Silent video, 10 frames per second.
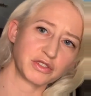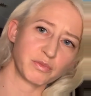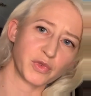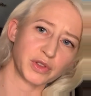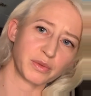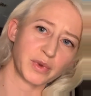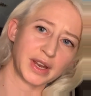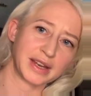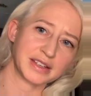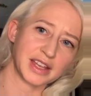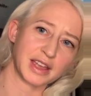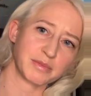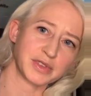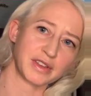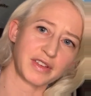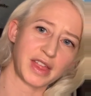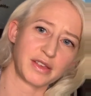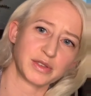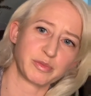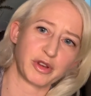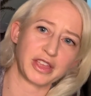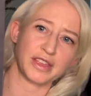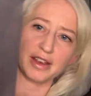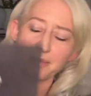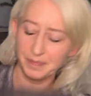more than one at a time. So I have Hello Spring there.